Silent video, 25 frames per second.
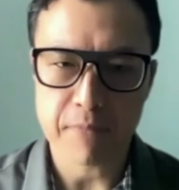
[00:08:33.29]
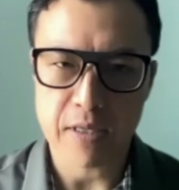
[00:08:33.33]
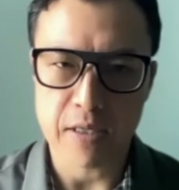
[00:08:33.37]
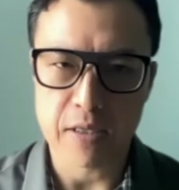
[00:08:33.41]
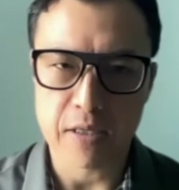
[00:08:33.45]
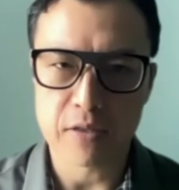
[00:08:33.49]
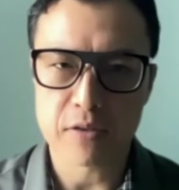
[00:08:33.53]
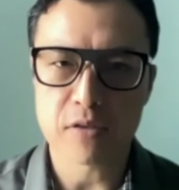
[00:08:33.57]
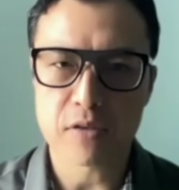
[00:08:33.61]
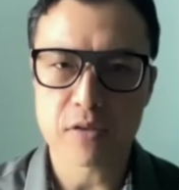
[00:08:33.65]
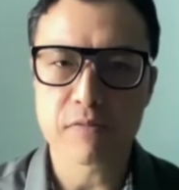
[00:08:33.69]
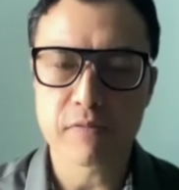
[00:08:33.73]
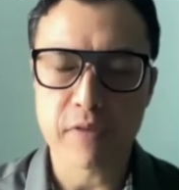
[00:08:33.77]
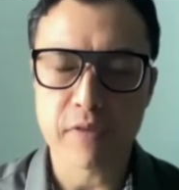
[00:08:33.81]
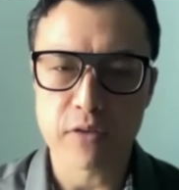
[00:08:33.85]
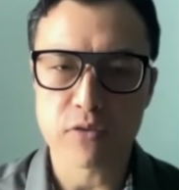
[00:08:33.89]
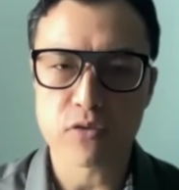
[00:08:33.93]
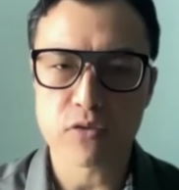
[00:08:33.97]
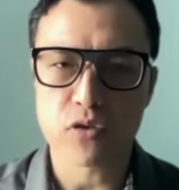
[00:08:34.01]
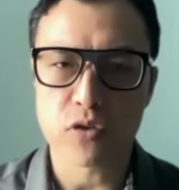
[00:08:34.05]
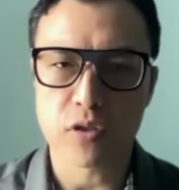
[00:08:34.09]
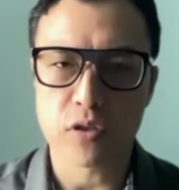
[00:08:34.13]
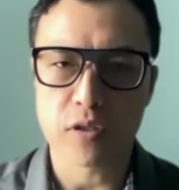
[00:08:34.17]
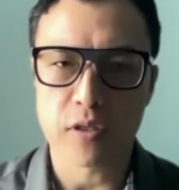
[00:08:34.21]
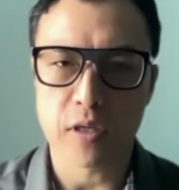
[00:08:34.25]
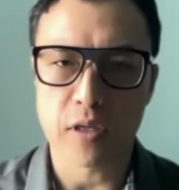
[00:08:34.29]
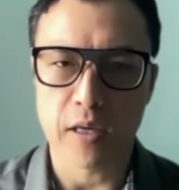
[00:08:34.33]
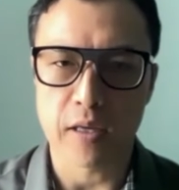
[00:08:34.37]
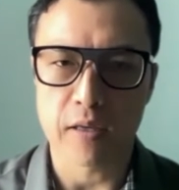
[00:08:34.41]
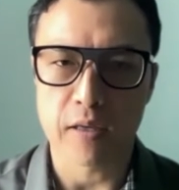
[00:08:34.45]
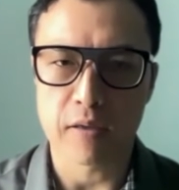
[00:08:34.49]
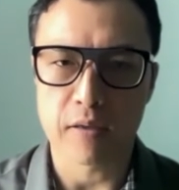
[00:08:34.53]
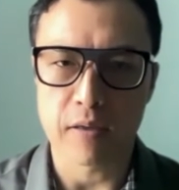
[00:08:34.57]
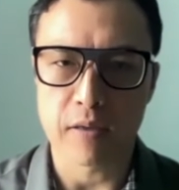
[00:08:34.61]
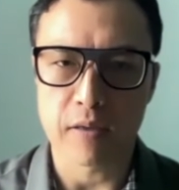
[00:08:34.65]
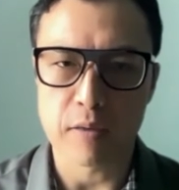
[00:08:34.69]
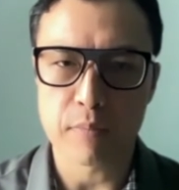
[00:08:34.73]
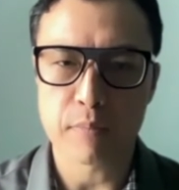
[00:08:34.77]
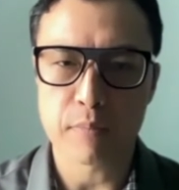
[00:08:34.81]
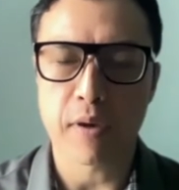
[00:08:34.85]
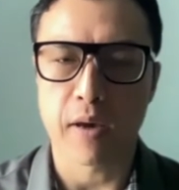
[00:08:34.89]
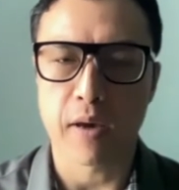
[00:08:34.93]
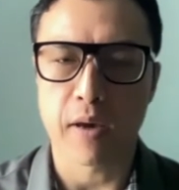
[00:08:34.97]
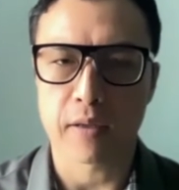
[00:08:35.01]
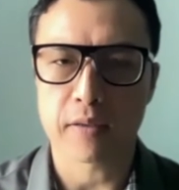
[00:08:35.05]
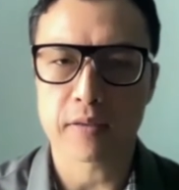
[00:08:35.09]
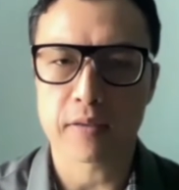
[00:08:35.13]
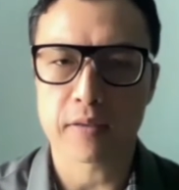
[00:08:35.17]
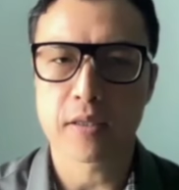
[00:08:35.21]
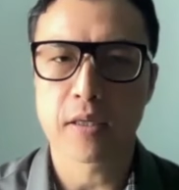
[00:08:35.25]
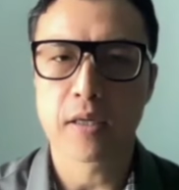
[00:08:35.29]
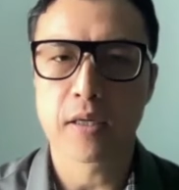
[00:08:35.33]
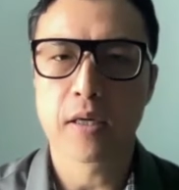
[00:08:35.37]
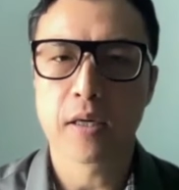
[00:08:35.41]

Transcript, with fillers: intervention and uh, impact.